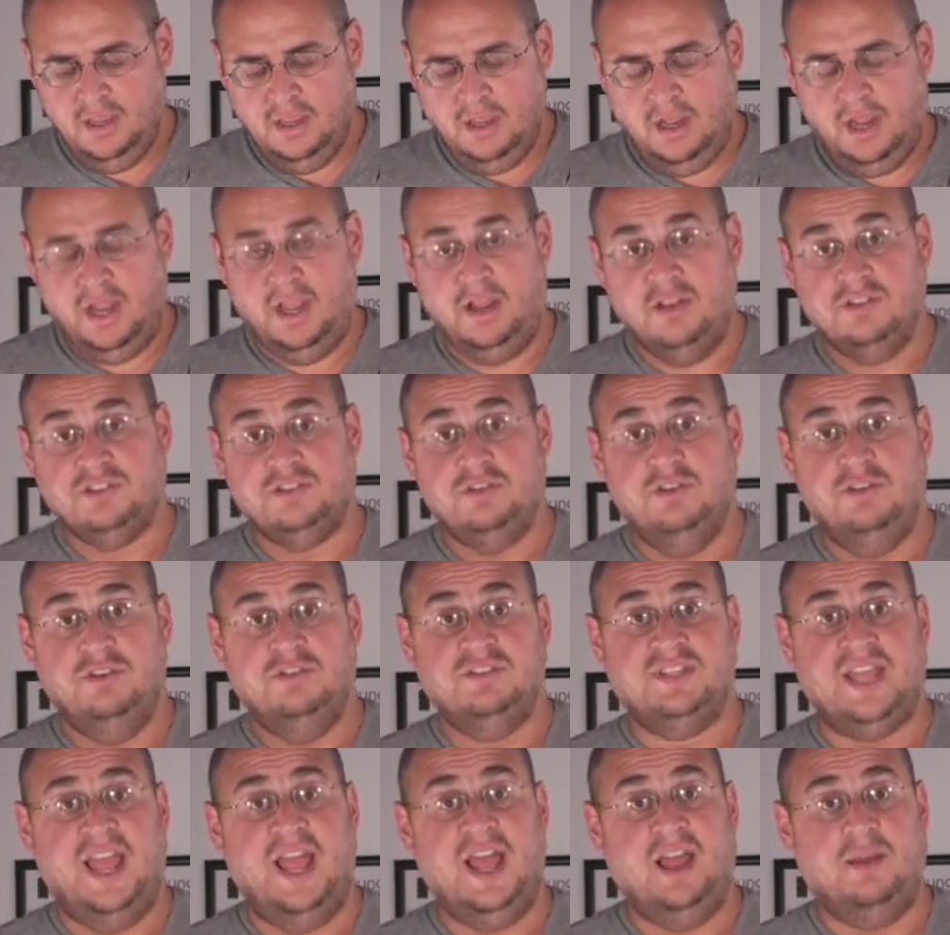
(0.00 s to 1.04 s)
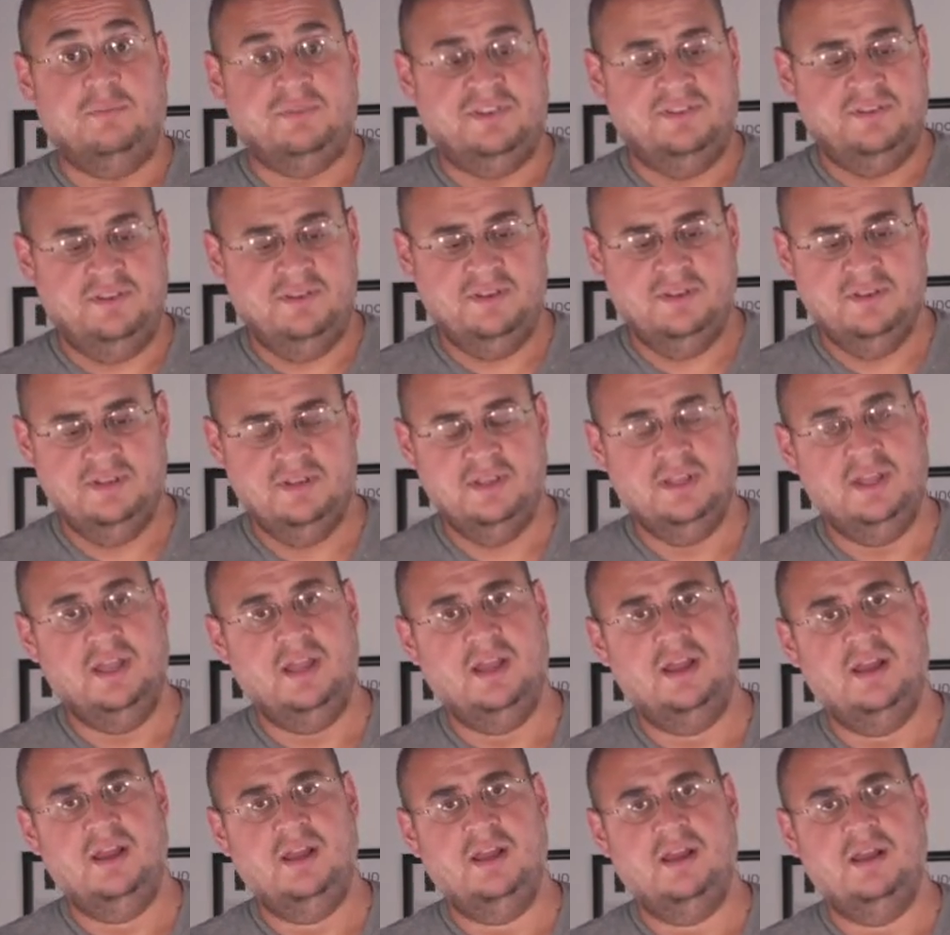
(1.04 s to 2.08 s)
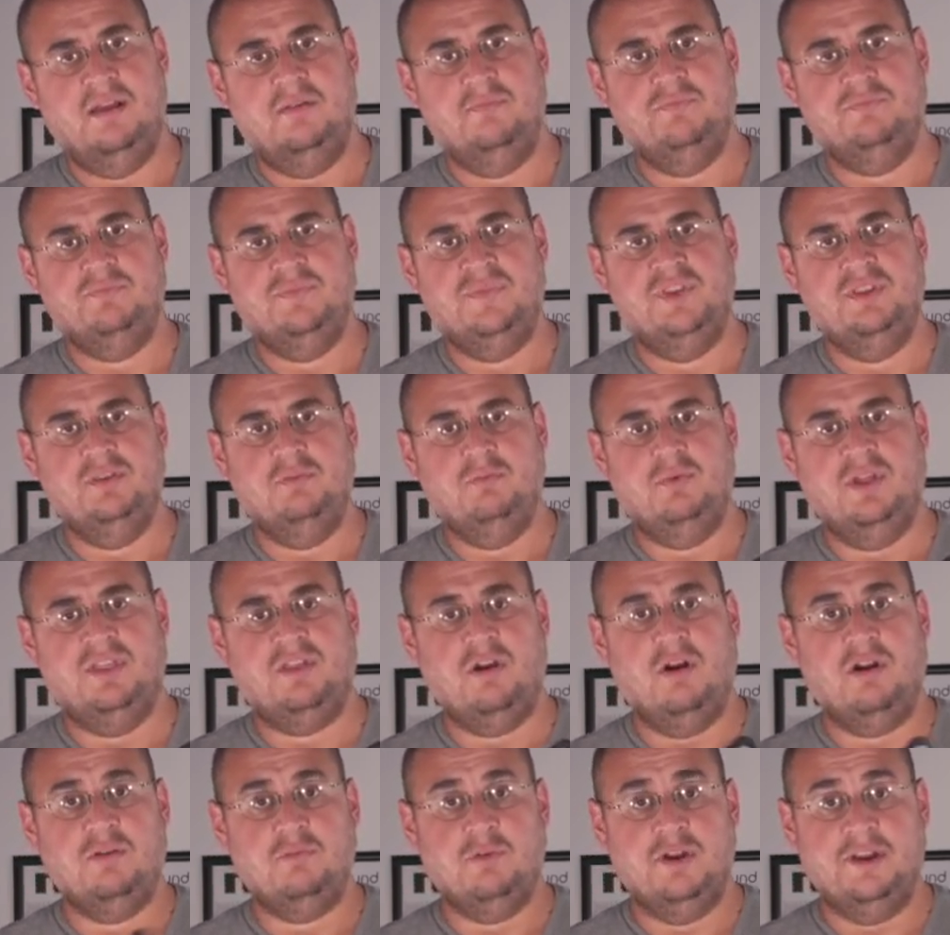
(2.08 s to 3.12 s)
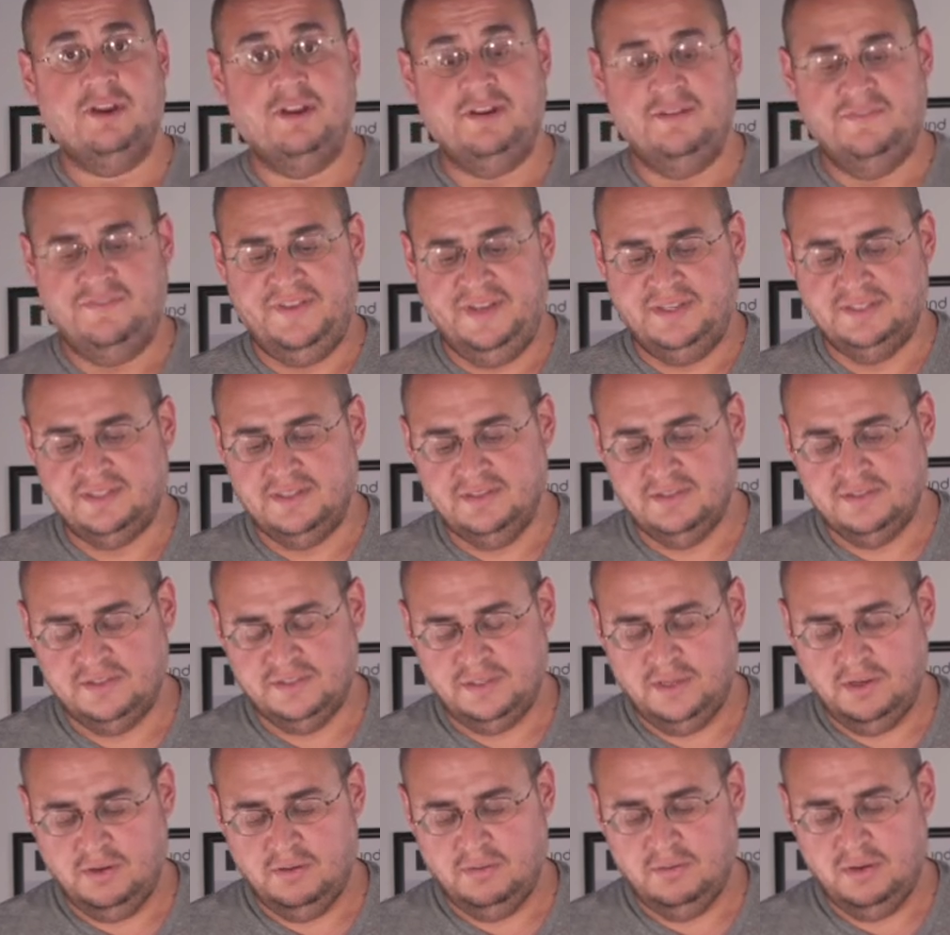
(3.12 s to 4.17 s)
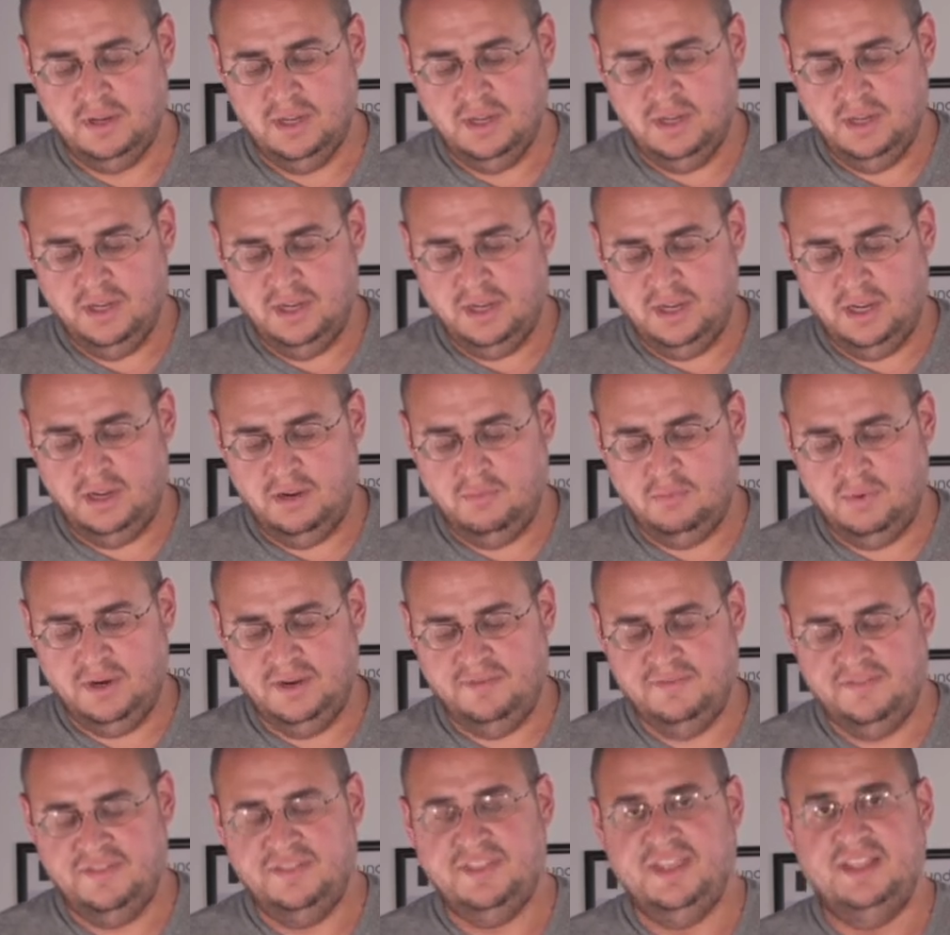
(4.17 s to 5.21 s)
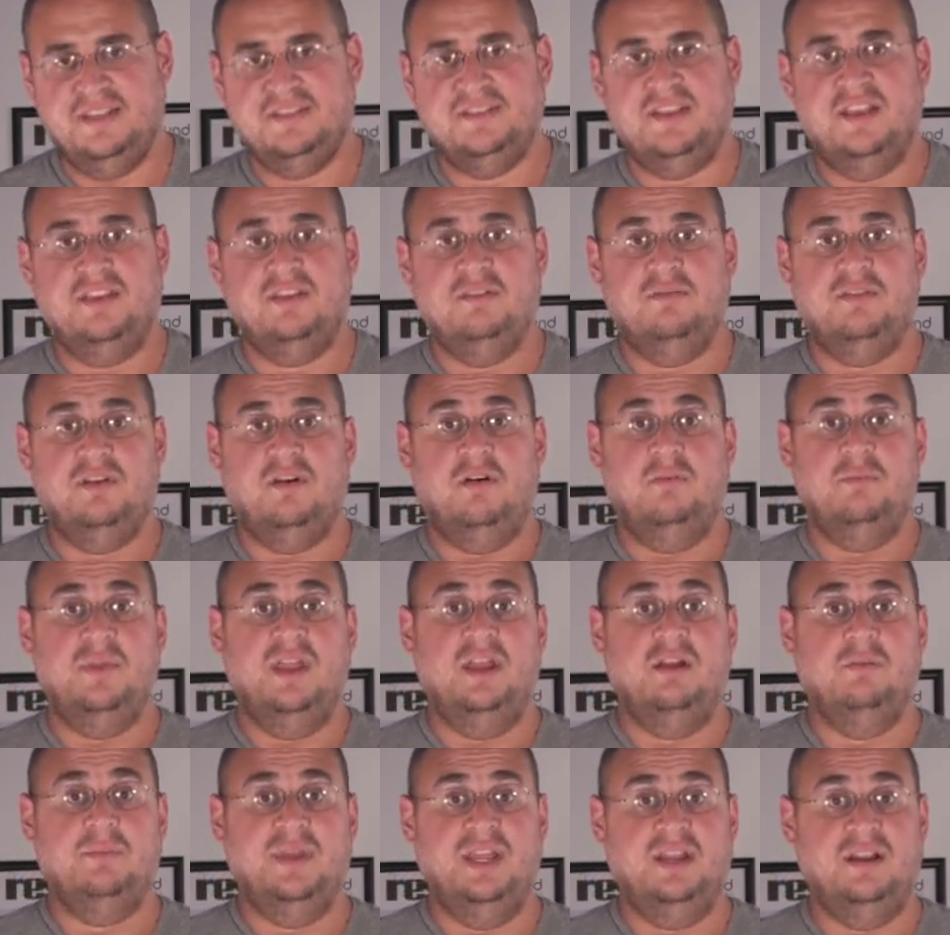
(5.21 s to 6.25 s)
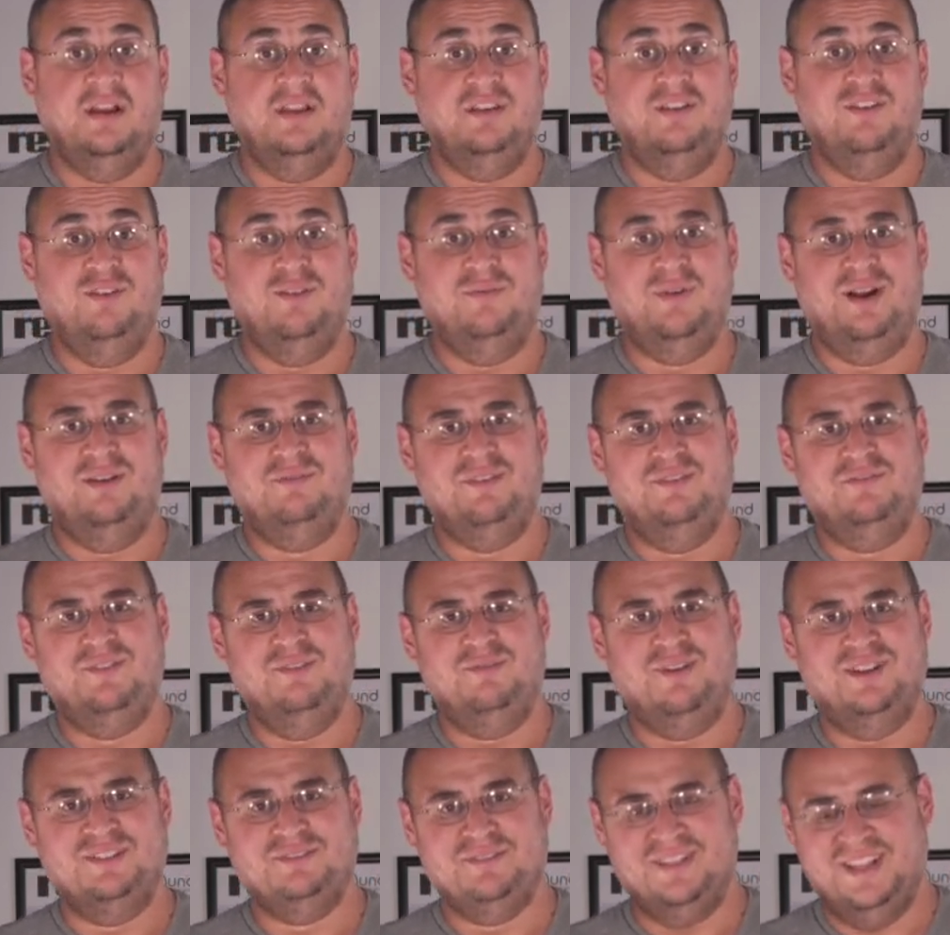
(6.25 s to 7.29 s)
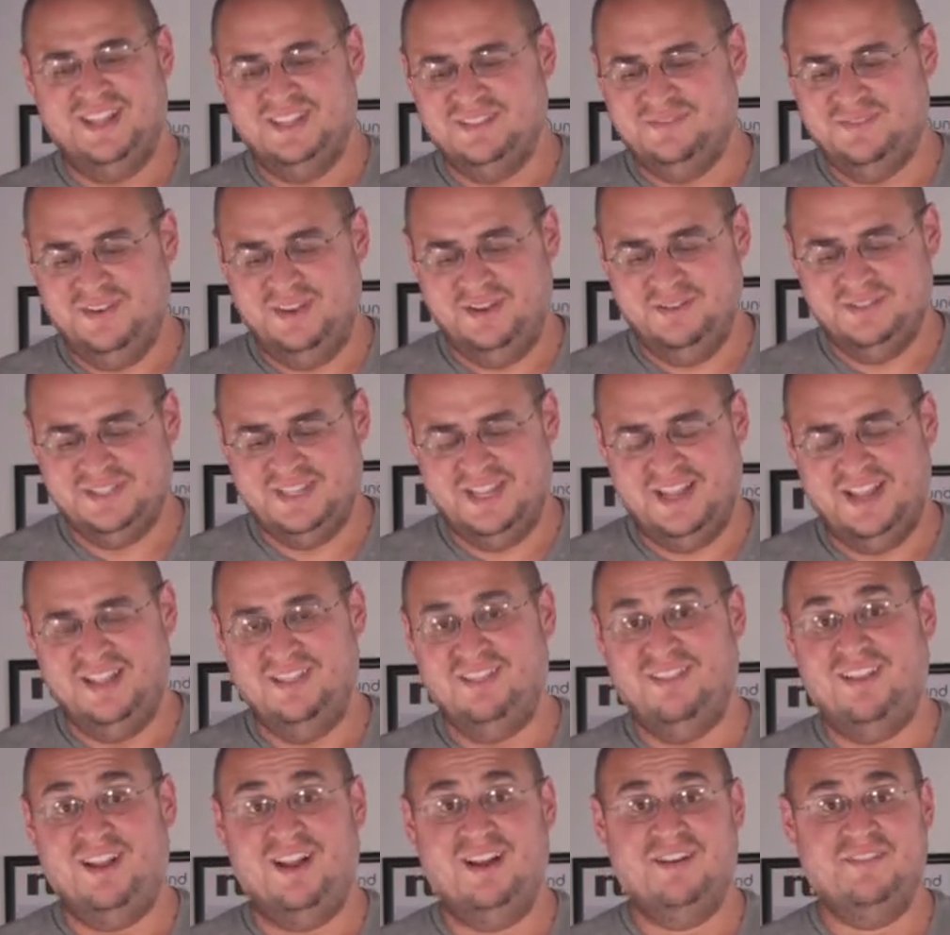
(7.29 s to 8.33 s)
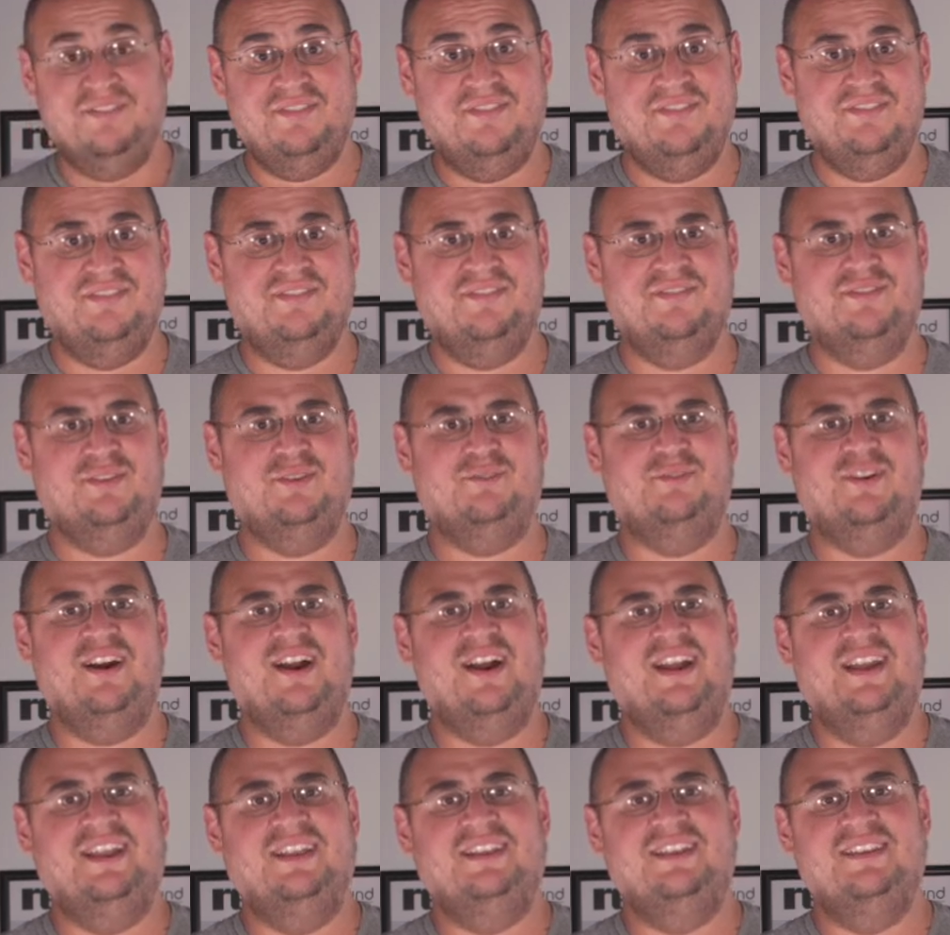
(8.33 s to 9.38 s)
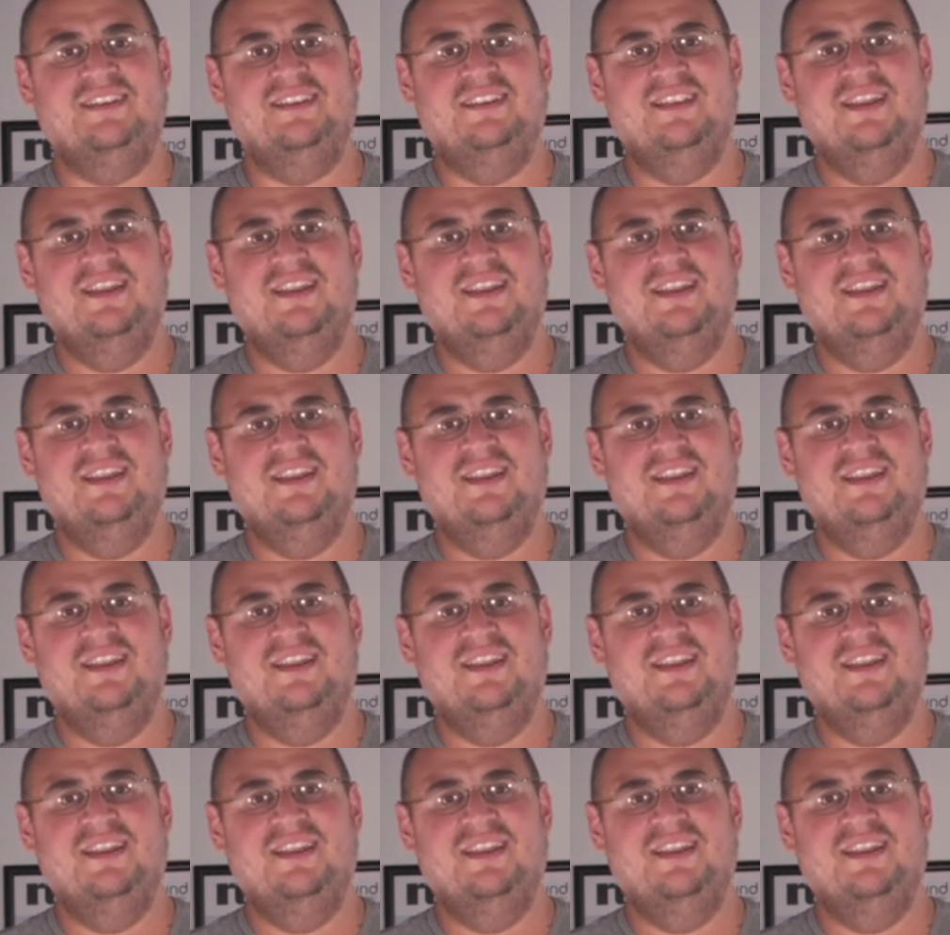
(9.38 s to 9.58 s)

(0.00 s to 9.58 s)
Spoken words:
I also use apps with hardware interfaces. So one of the things that y'all may or may not know about me if you watched my last video is that I love to ride.